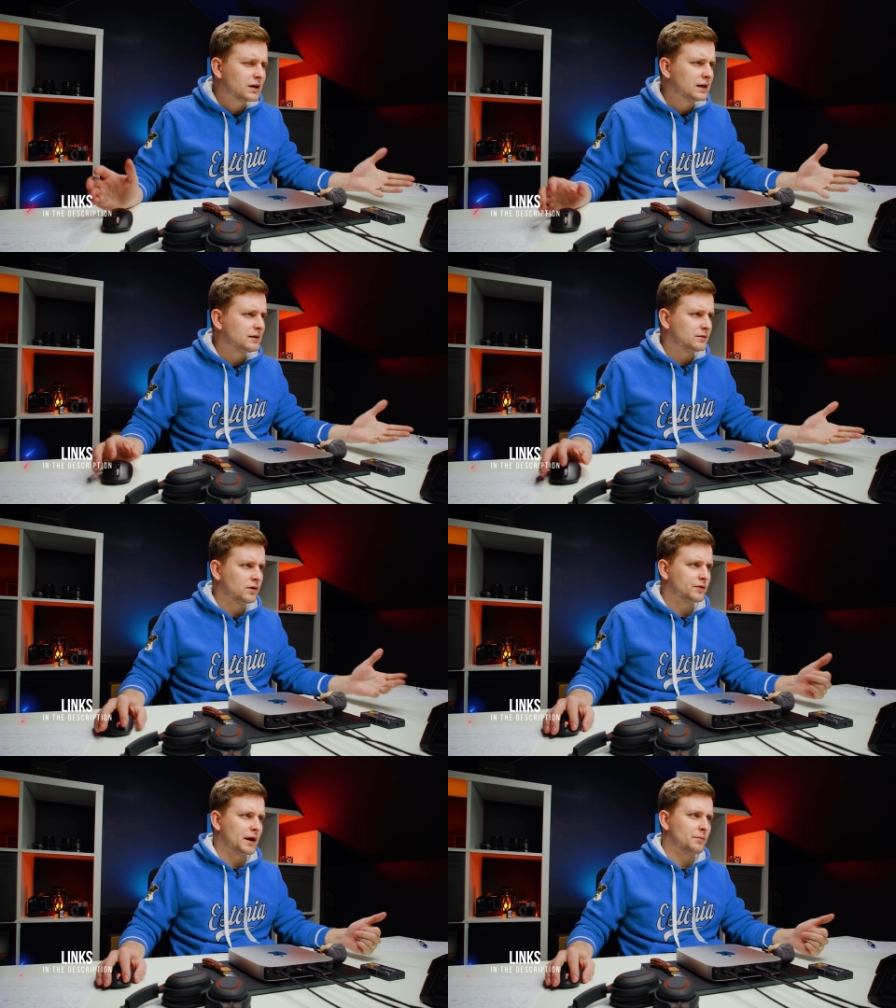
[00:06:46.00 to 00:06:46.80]
really
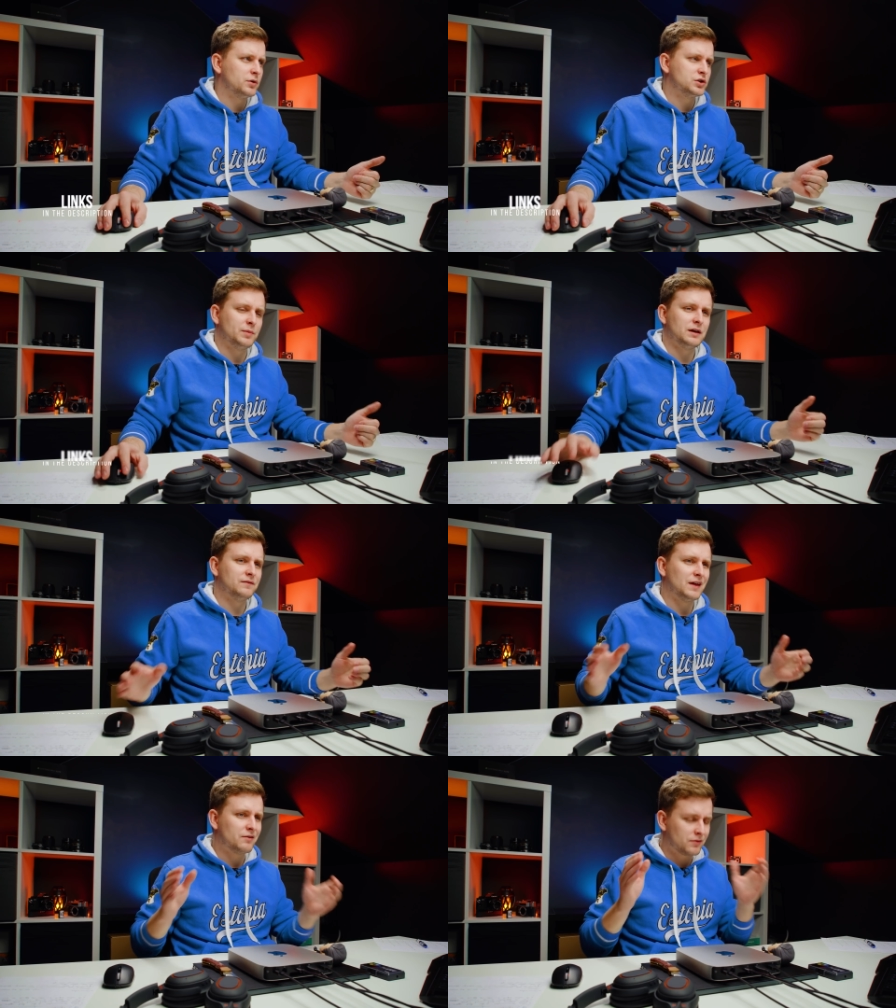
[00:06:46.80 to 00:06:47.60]
not that much. But
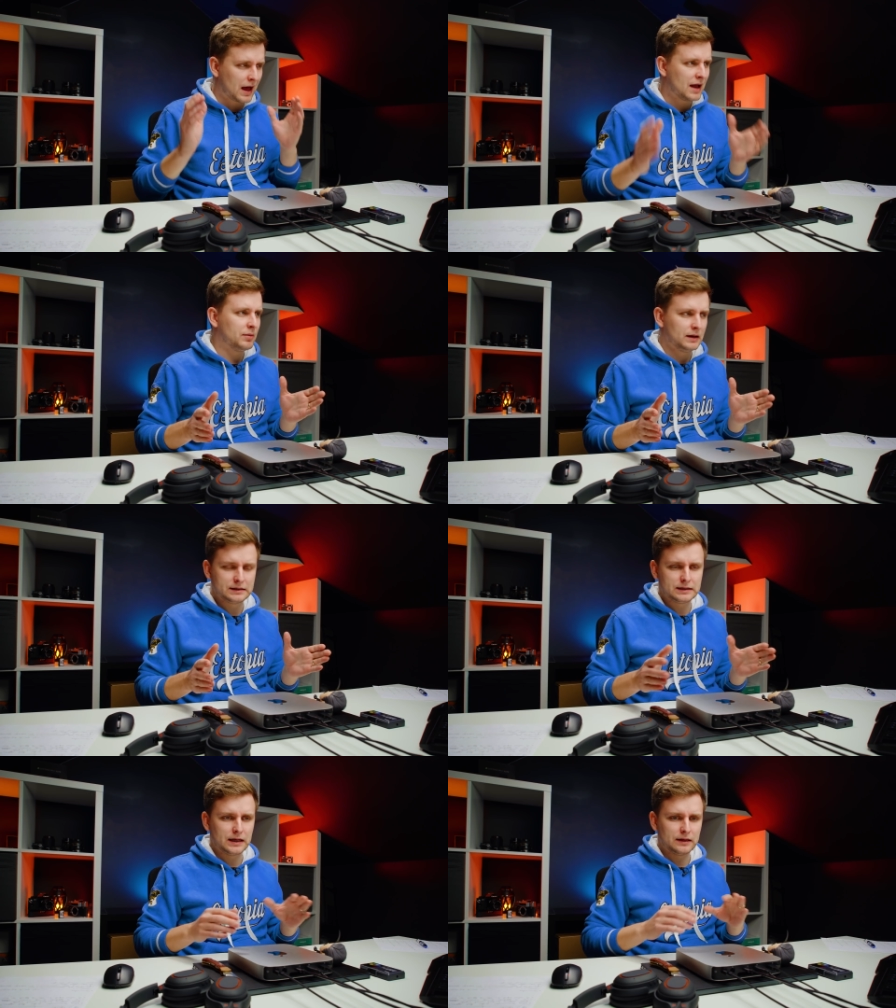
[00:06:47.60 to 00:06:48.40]
if that
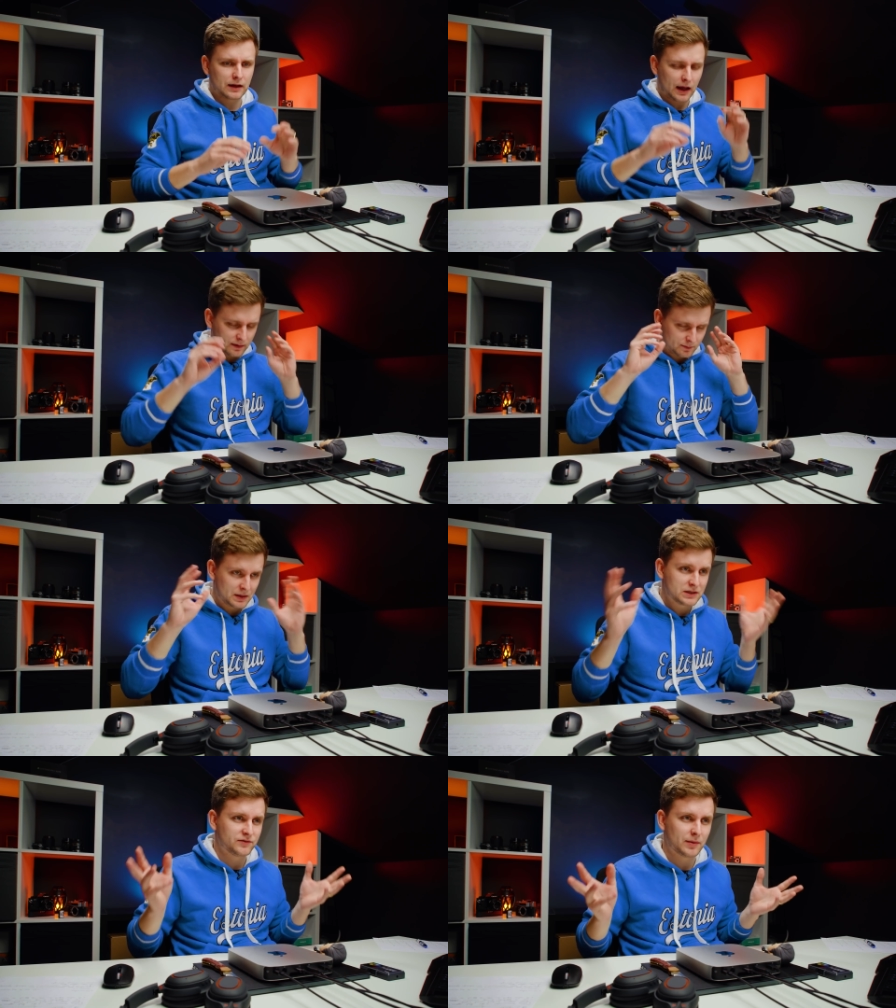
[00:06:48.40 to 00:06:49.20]
reliability and kind of
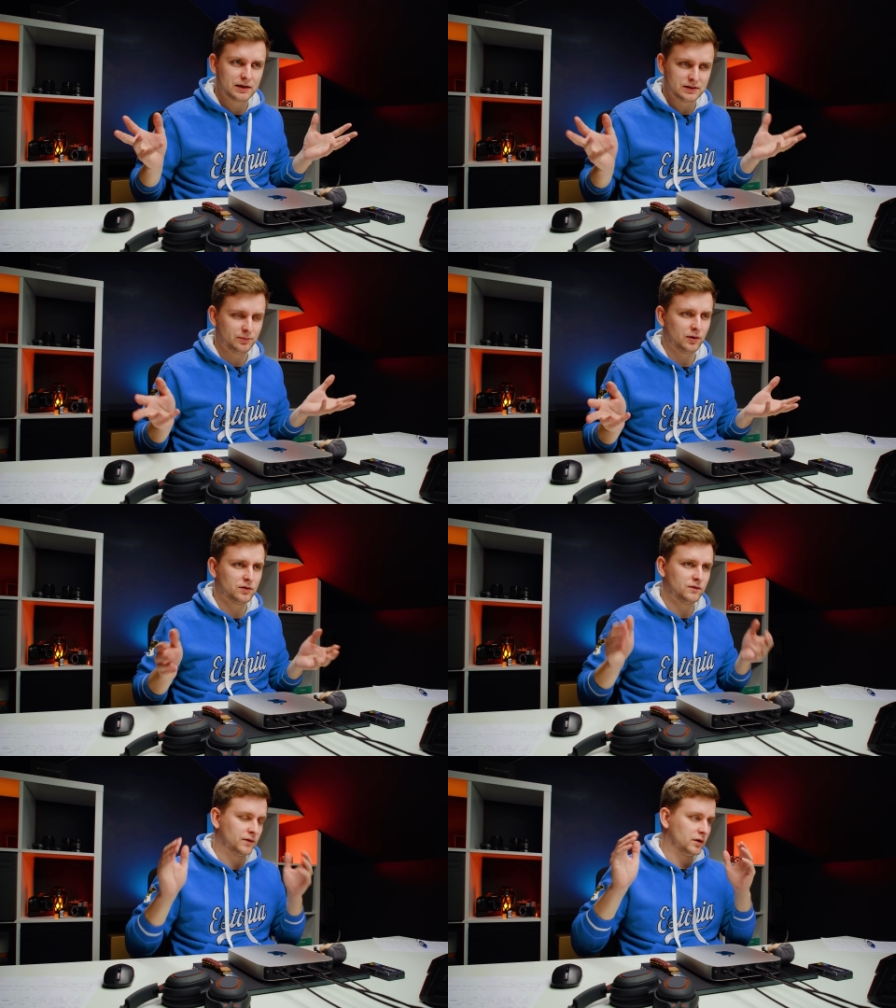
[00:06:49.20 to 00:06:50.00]
peace of mind is
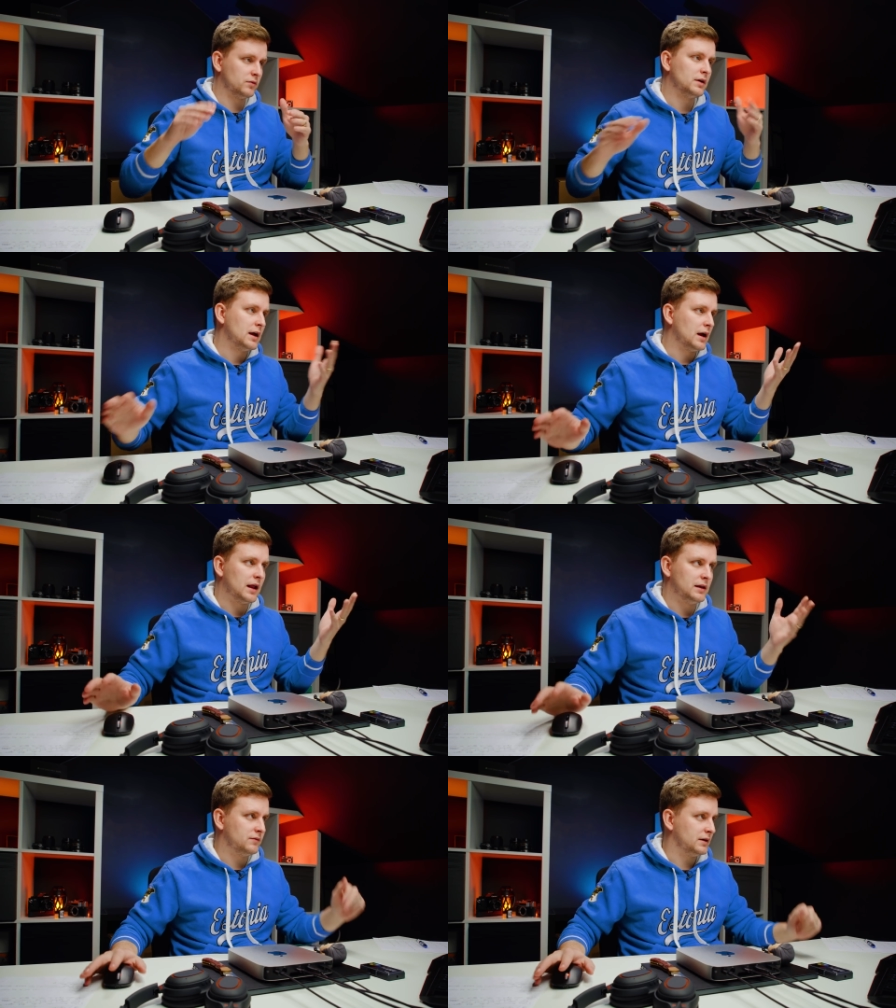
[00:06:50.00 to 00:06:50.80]
important for you,
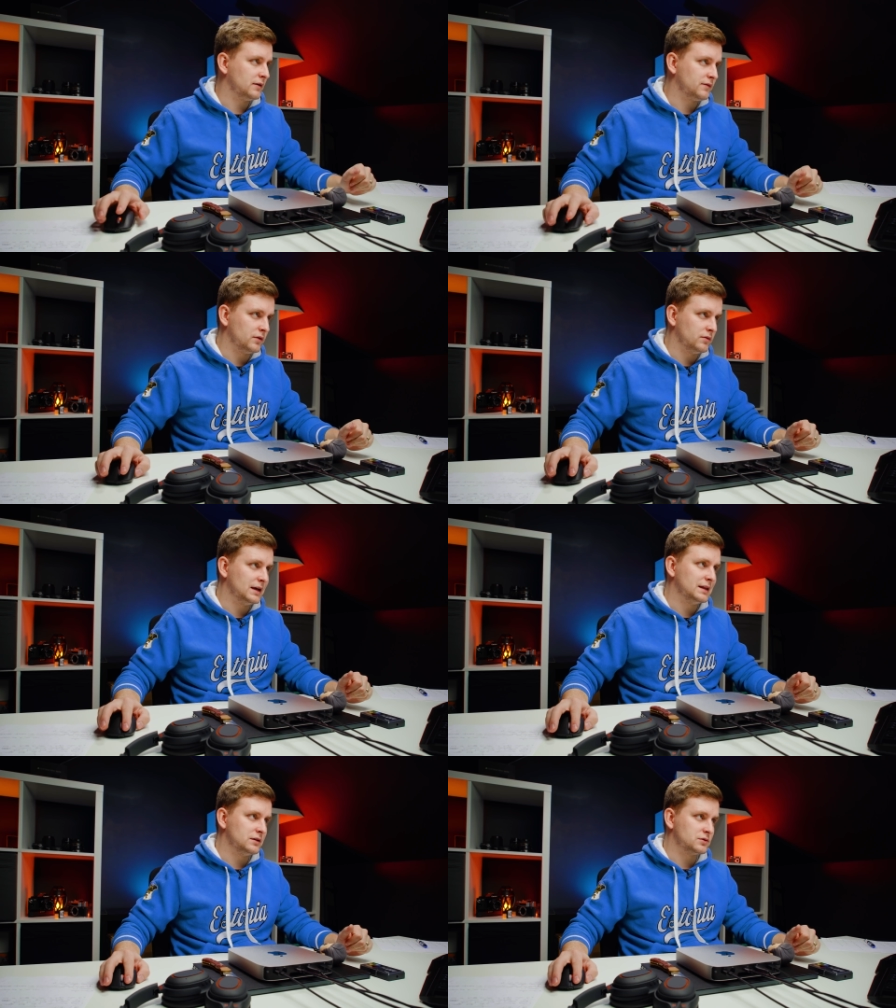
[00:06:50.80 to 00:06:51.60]
I'll leave a link for you
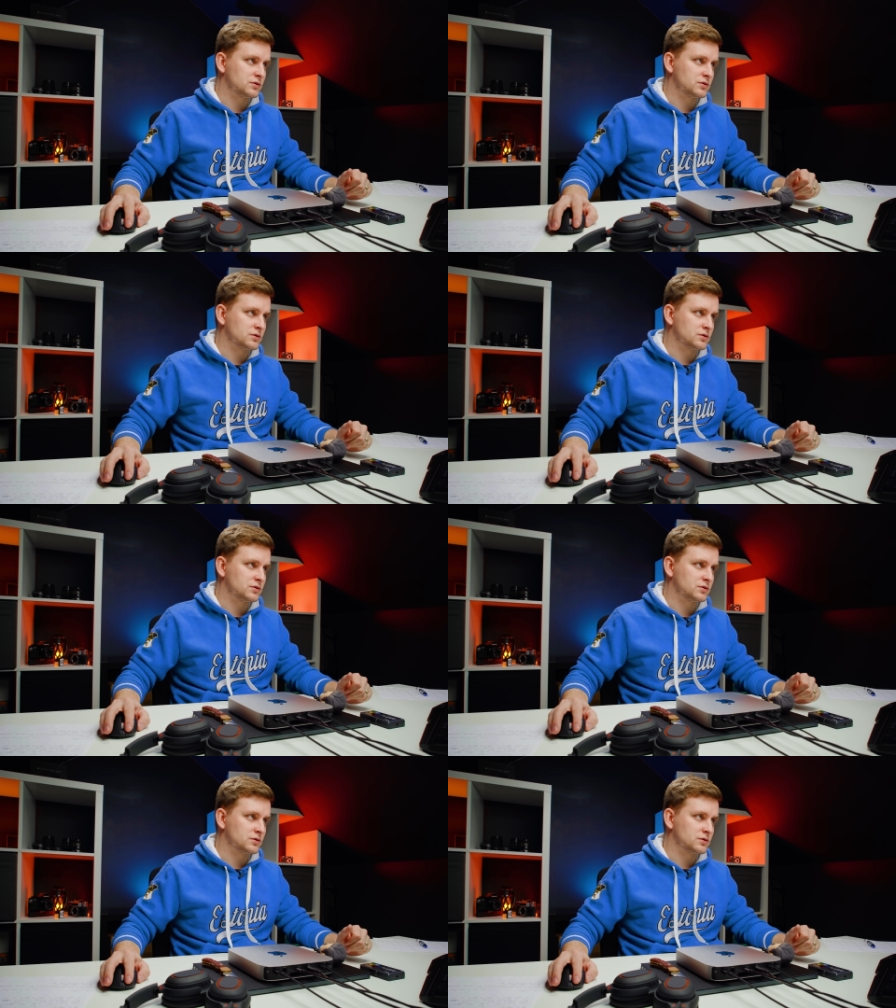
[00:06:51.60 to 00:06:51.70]
in the